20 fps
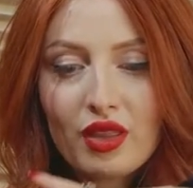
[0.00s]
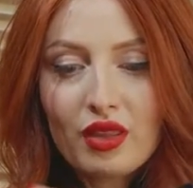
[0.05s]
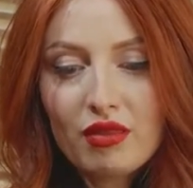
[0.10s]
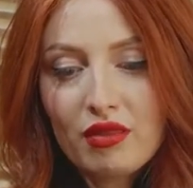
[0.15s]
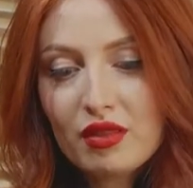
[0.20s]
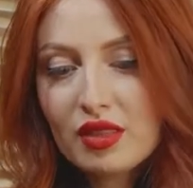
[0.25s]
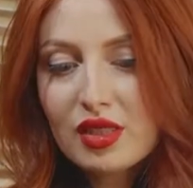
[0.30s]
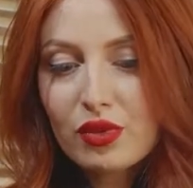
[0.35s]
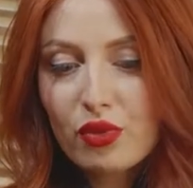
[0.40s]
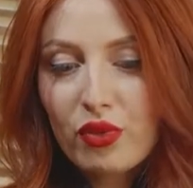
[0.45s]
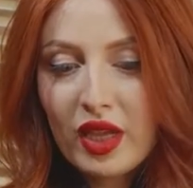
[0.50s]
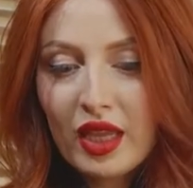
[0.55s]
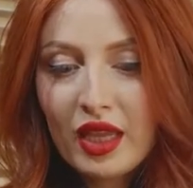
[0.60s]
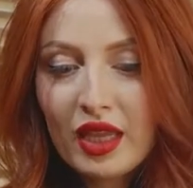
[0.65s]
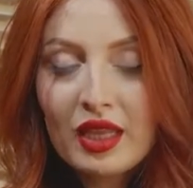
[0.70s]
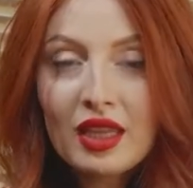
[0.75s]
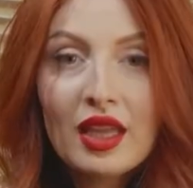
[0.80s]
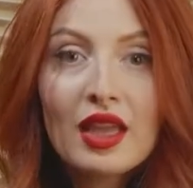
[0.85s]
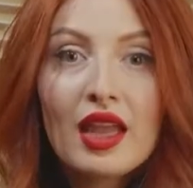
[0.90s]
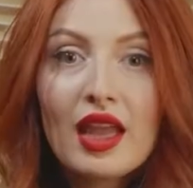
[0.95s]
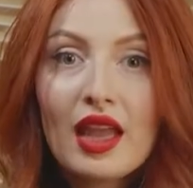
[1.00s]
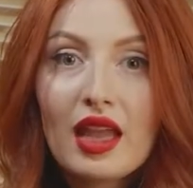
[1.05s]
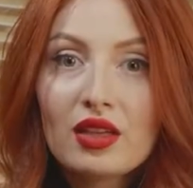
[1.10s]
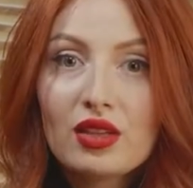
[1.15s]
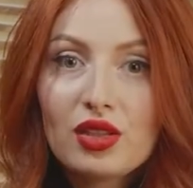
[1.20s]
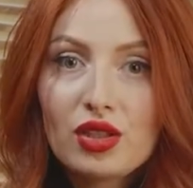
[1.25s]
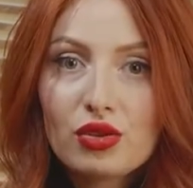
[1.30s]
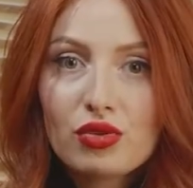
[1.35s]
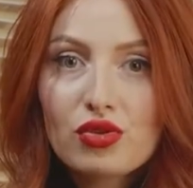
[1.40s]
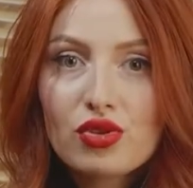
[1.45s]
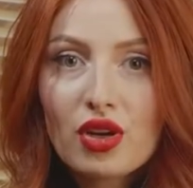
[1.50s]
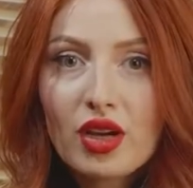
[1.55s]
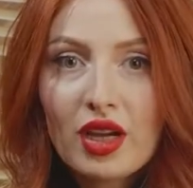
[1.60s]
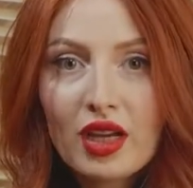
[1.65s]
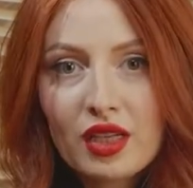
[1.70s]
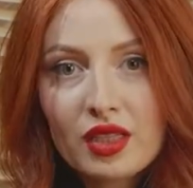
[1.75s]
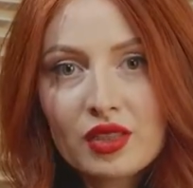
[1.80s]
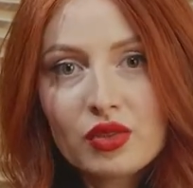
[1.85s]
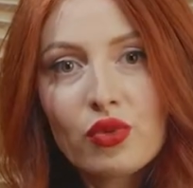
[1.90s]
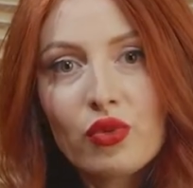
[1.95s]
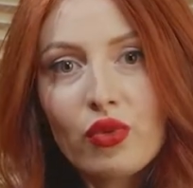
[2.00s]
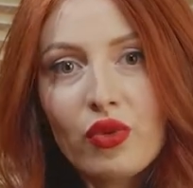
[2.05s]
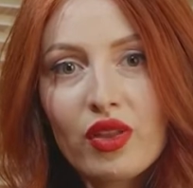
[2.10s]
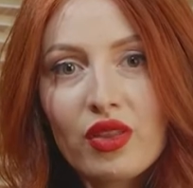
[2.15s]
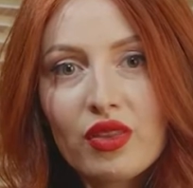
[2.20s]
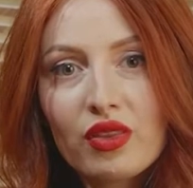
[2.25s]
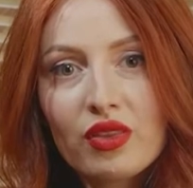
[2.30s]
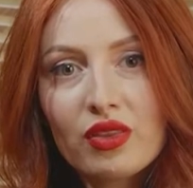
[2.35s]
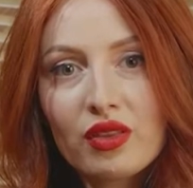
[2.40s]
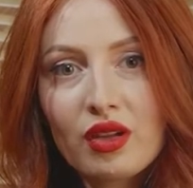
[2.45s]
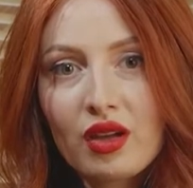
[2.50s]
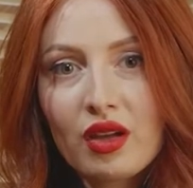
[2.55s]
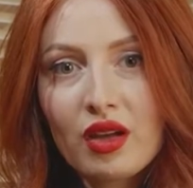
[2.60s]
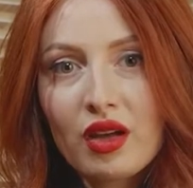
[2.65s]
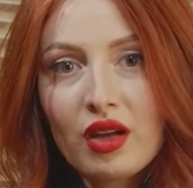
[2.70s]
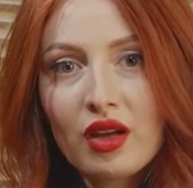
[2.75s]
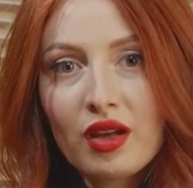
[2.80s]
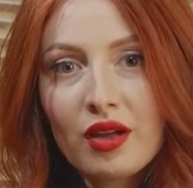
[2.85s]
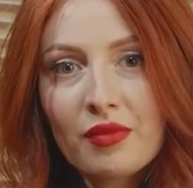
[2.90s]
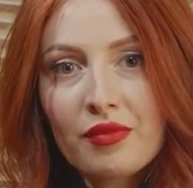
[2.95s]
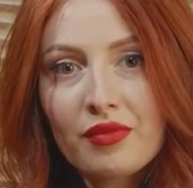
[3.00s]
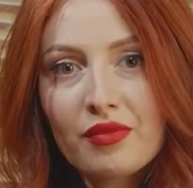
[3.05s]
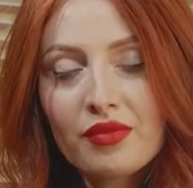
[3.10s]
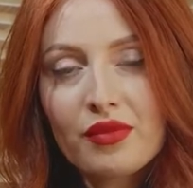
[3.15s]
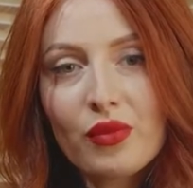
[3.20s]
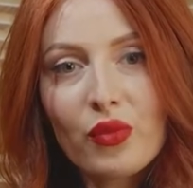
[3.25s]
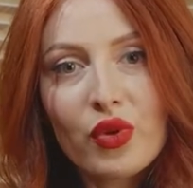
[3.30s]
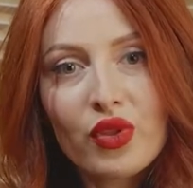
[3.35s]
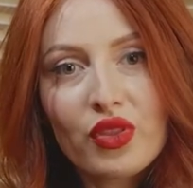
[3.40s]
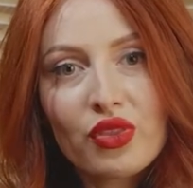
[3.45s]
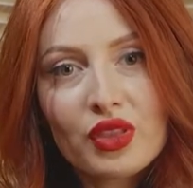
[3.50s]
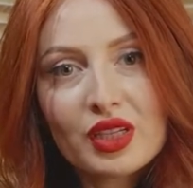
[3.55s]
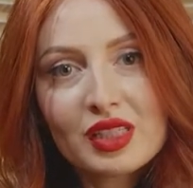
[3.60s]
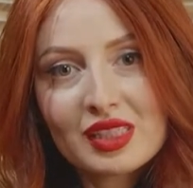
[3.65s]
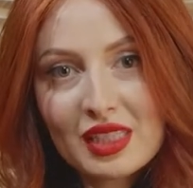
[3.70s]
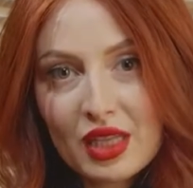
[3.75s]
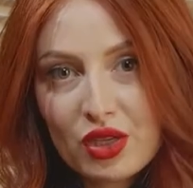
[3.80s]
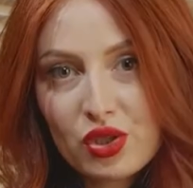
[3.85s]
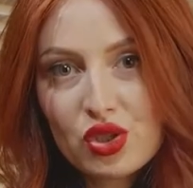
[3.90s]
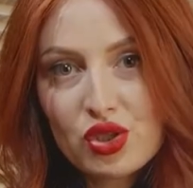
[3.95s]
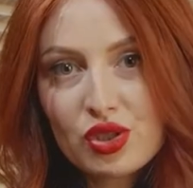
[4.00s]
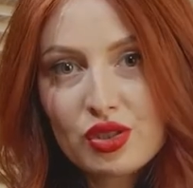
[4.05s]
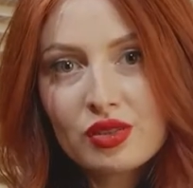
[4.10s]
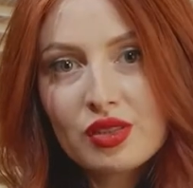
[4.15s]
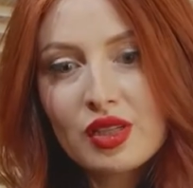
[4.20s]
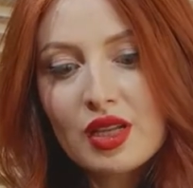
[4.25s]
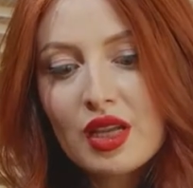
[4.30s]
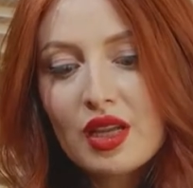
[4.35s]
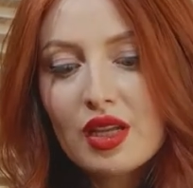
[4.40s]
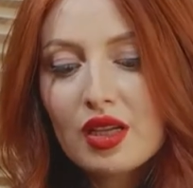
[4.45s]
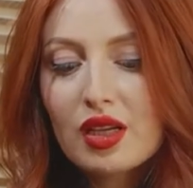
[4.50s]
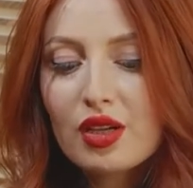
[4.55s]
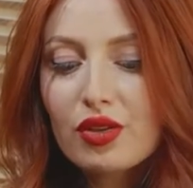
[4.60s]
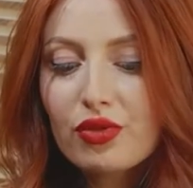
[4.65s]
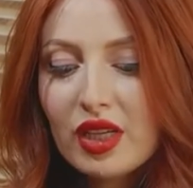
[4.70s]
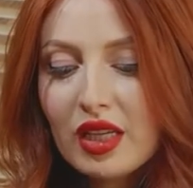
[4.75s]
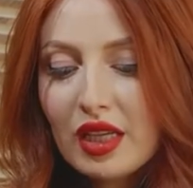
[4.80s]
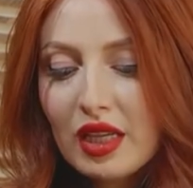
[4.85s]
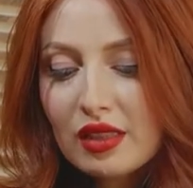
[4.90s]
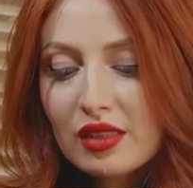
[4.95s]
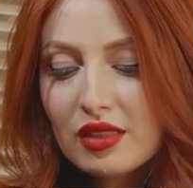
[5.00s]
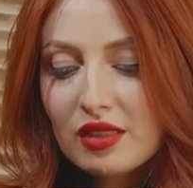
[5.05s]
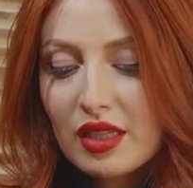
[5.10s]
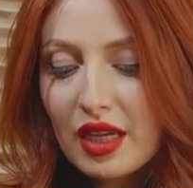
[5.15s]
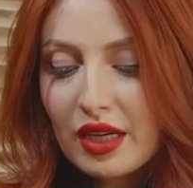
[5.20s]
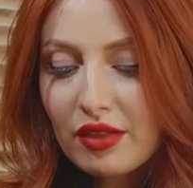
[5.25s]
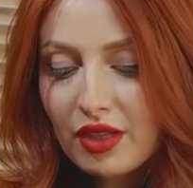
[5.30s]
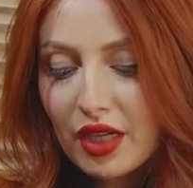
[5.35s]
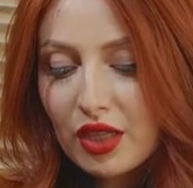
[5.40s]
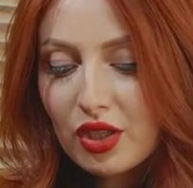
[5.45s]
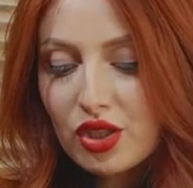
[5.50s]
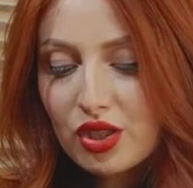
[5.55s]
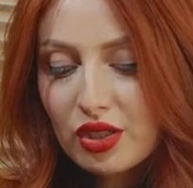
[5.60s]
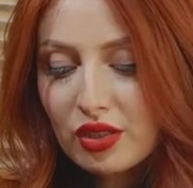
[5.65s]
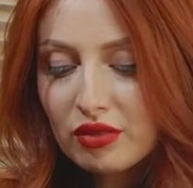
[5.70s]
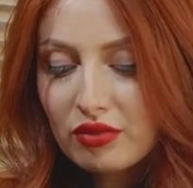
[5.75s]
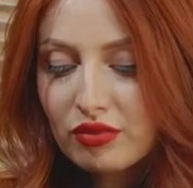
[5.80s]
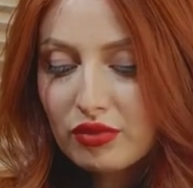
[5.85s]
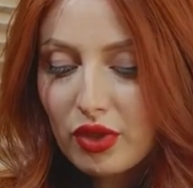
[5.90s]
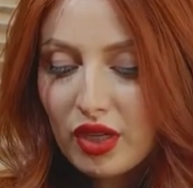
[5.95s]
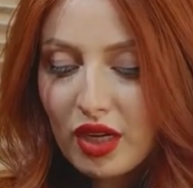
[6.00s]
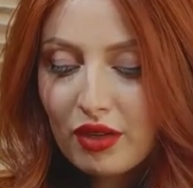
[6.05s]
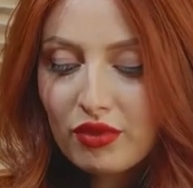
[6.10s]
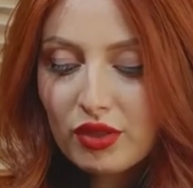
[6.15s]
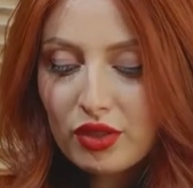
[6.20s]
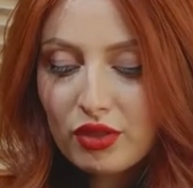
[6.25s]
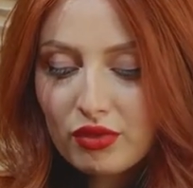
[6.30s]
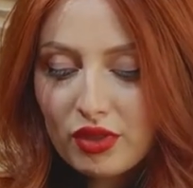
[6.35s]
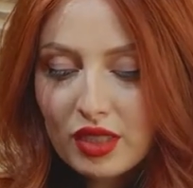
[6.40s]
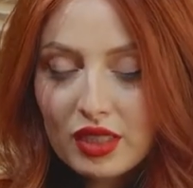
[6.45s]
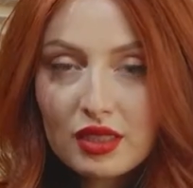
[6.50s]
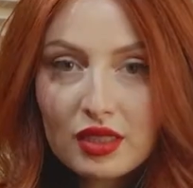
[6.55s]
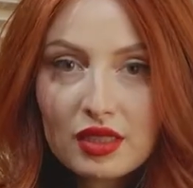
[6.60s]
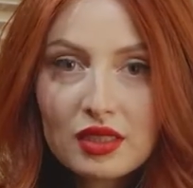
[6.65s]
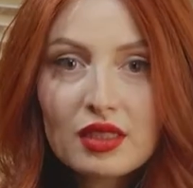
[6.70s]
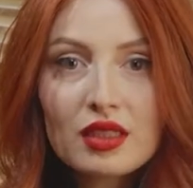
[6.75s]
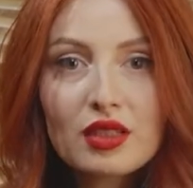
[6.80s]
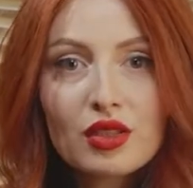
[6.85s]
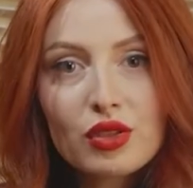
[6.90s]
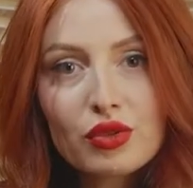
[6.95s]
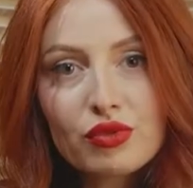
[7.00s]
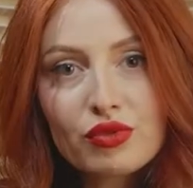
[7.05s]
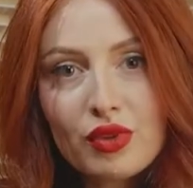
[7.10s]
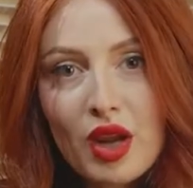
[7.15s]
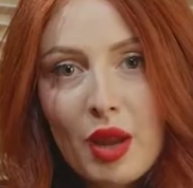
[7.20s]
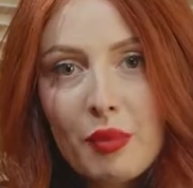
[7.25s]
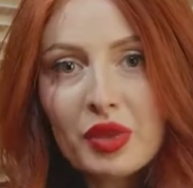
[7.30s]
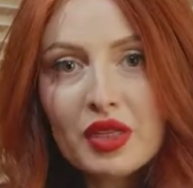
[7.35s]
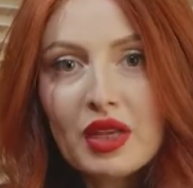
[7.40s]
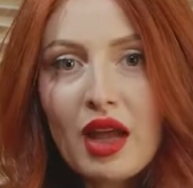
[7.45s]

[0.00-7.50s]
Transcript: this way and you try and with the extension, create the direction, whatever you need it. You wrap it